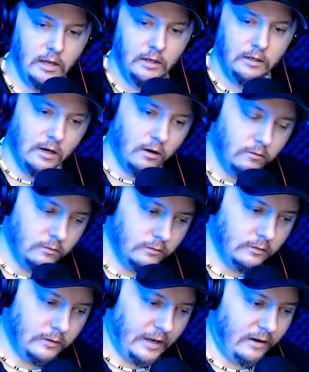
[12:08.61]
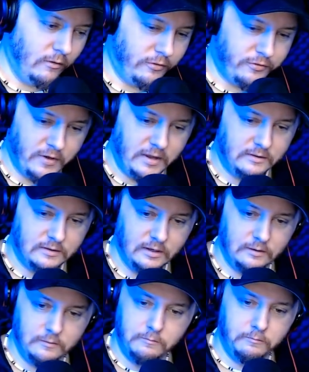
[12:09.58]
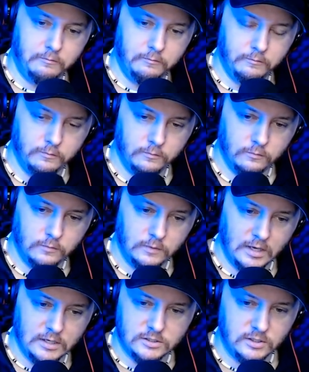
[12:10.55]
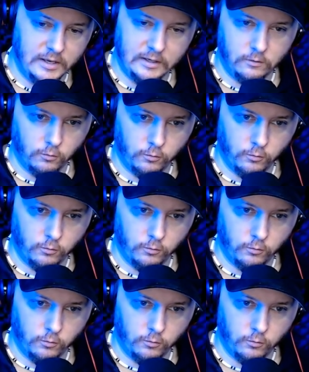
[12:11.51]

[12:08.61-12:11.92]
You know, I don't think that his, like,